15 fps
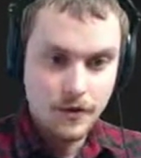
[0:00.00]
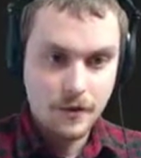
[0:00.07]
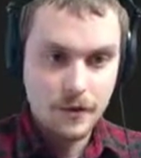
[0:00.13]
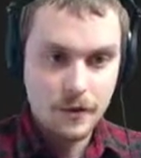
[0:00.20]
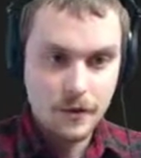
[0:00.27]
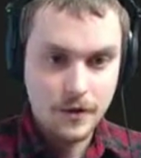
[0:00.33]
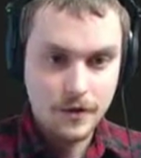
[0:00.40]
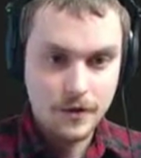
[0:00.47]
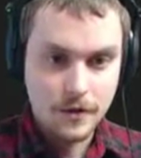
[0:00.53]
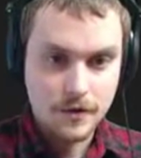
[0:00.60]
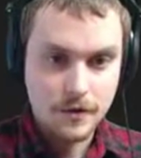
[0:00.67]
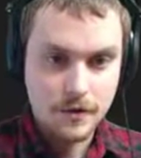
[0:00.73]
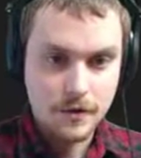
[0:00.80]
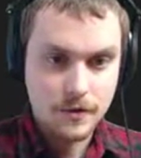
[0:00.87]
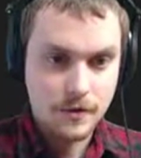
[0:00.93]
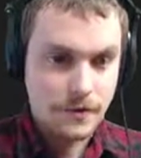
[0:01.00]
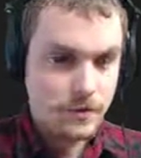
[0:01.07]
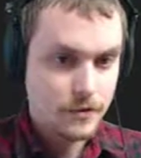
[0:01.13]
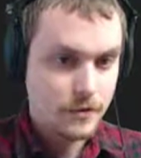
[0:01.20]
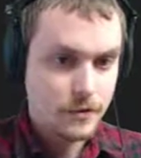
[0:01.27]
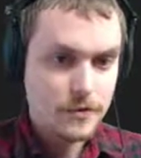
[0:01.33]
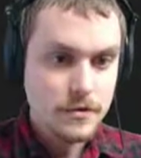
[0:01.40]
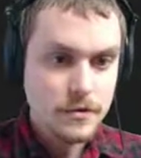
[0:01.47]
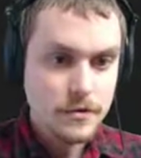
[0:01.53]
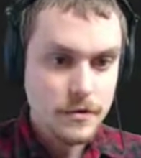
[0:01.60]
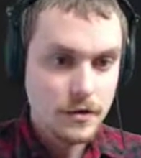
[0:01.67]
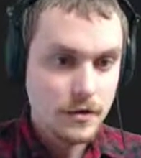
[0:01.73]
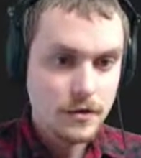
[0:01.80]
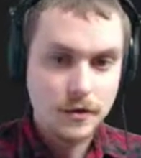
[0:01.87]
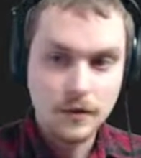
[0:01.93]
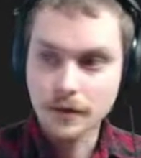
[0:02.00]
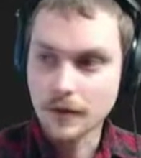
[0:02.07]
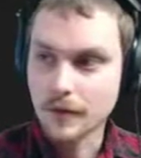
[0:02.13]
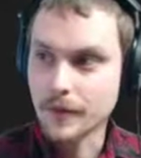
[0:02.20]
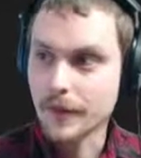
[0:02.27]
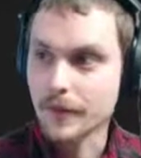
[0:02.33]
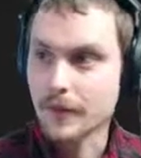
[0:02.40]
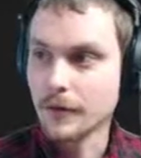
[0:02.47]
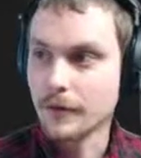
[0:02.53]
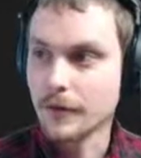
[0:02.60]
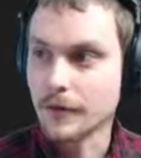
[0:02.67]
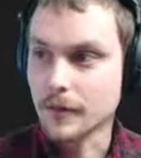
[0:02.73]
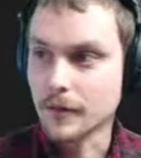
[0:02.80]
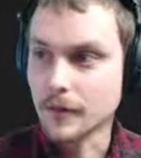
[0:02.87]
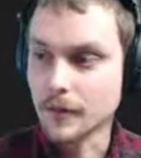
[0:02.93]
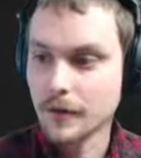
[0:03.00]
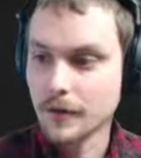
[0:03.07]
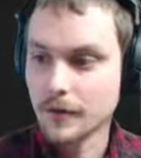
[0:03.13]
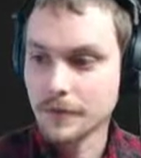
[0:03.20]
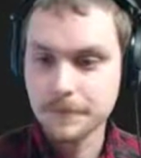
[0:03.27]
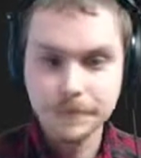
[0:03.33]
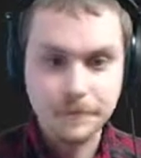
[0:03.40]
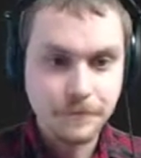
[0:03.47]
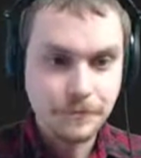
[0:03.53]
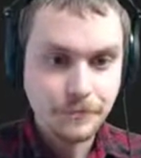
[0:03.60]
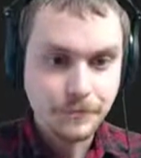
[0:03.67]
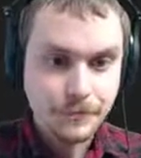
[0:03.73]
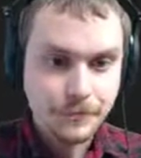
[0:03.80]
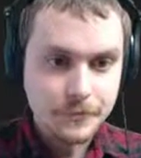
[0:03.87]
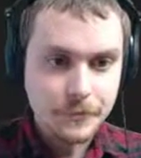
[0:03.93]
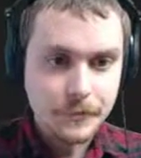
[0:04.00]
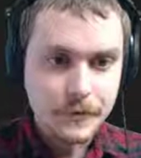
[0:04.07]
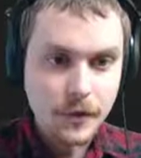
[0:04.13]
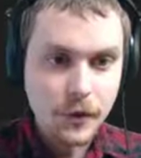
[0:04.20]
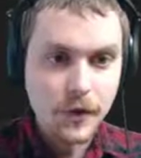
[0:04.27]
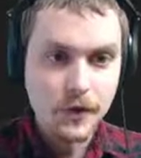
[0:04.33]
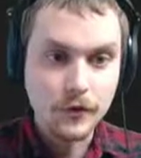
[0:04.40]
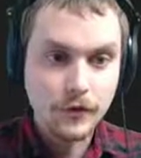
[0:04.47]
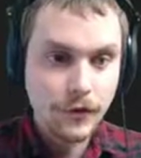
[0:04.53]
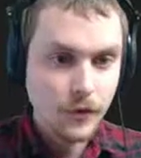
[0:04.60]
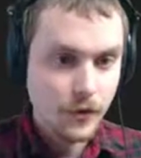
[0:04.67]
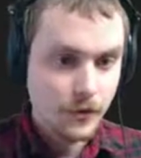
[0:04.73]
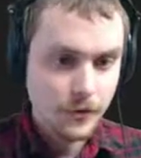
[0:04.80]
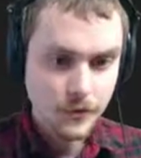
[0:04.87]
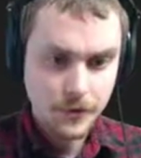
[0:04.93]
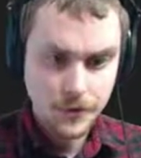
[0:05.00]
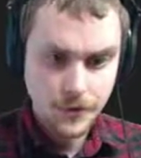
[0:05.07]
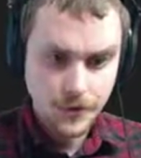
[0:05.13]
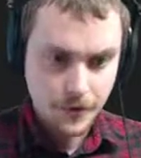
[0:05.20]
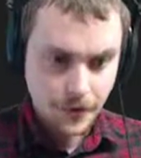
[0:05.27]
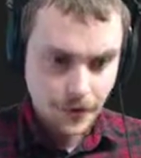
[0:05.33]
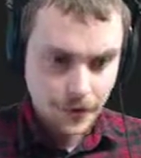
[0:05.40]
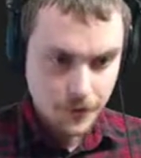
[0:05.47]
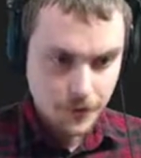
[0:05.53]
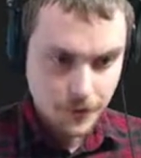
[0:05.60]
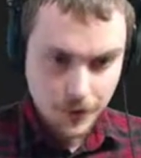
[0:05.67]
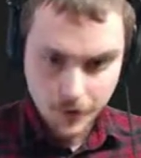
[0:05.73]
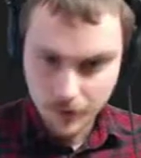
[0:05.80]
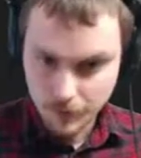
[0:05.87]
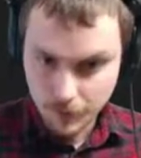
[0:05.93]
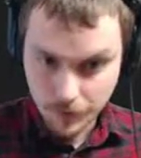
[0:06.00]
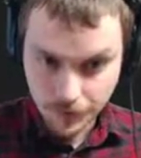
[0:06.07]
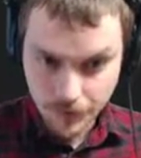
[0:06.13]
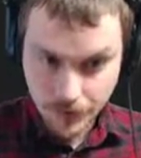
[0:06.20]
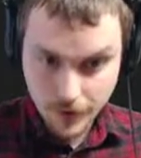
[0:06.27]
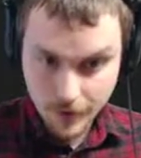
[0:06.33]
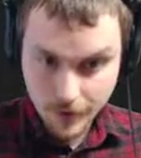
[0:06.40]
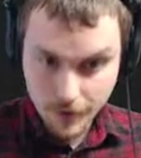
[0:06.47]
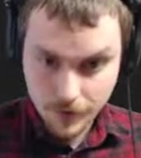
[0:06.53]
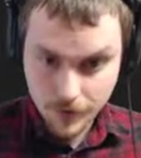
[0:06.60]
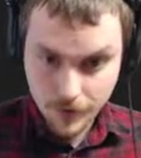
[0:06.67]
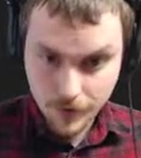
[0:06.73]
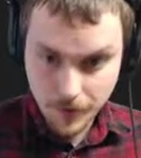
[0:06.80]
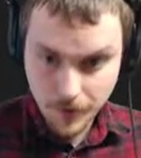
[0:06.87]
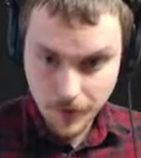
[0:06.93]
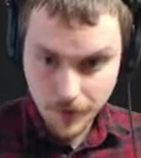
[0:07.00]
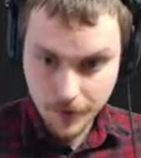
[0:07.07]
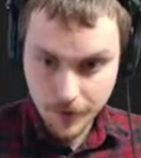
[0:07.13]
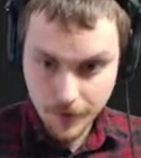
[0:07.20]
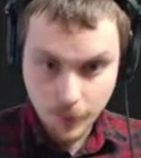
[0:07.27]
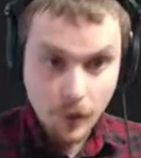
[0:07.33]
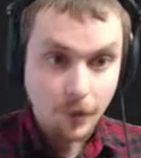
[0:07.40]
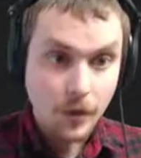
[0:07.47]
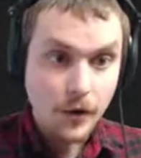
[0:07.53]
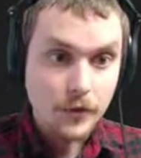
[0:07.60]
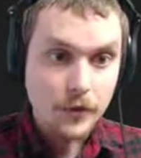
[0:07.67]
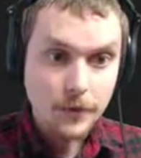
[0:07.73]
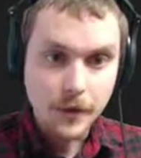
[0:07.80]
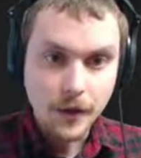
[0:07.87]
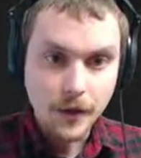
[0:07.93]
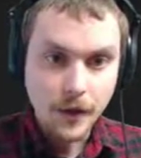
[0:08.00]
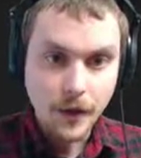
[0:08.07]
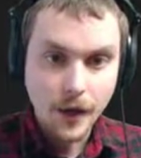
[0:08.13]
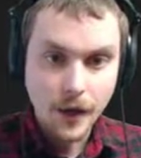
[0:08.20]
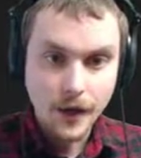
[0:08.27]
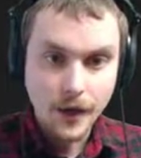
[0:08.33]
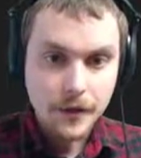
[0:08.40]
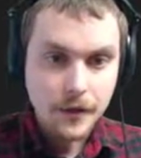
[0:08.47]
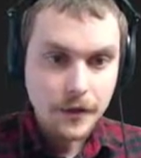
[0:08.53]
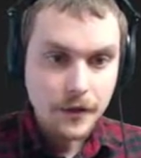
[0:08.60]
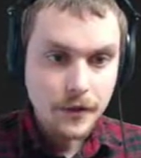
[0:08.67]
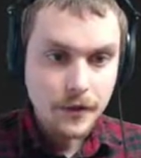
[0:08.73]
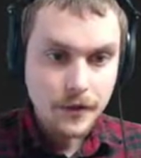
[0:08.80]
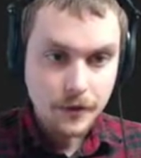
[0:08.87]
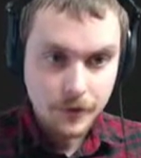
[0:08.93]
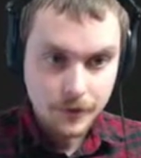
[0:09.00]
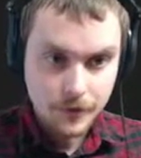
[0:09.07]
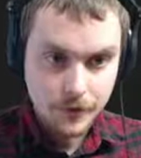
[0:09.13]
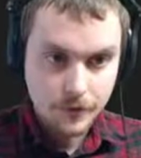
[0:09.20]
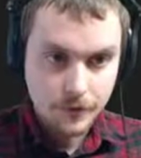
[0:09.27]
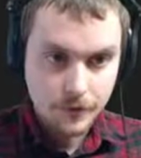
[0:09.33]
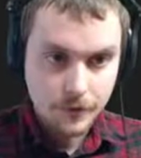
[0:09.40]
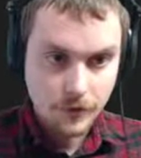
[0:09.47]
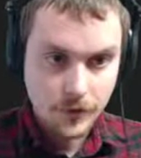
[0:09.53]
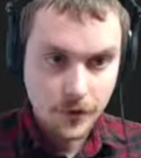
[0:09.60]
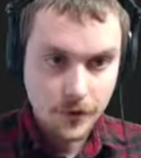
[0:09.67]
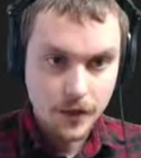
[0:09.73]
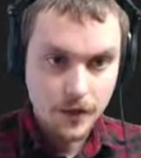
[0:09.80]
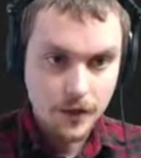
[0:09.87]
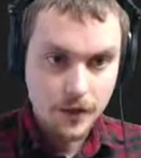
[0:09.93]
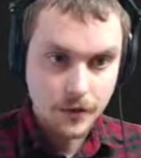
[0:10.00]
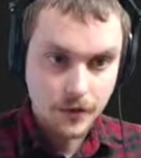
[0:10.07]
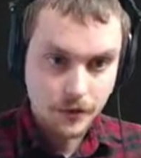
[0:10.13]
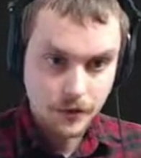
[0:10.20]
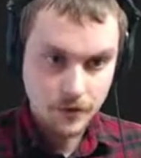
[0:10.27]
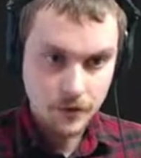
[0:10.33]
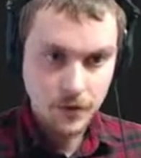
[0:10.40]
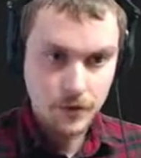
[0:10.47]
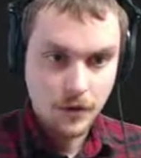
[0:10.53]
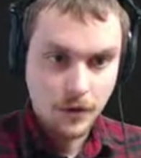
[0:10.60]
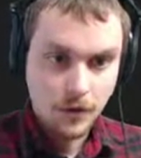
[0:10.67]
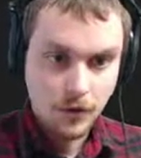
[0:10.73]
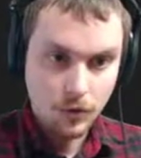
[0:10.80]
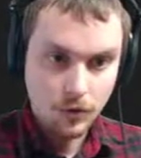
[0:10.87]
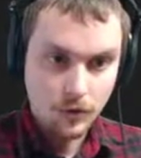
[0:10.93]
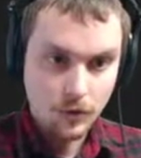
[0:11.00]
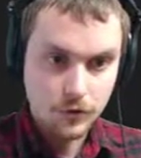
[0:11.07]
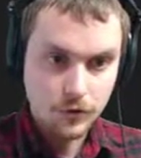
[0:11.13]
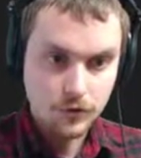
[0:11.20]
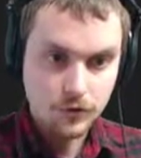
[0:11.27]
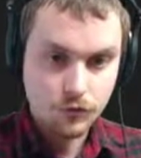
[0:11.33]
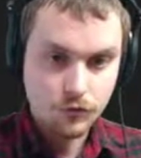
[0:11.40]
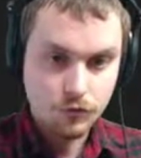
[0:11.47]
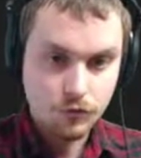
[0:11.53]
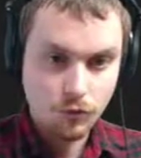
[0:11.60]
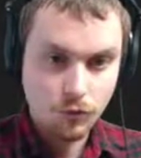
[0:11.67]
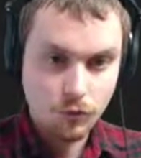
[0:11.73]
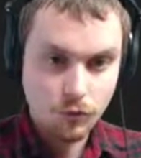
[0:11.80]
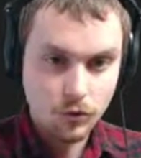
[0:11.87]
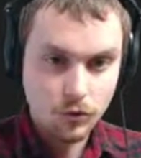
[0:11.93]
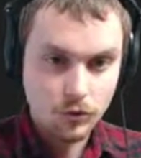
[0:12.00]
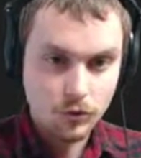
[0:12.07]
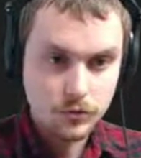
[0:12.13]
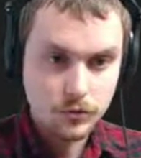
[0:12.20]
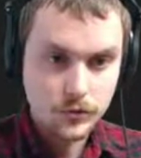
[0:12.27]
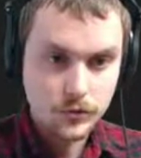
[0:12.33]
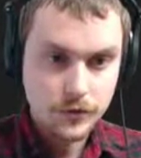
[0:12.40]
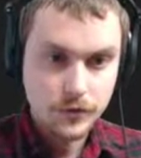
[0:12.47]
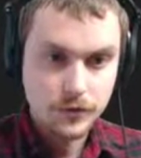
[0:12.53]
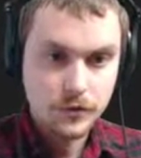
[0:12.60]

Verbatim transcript: and get that going there. Okay, so we've got the web browser added. Let's add in all the controls.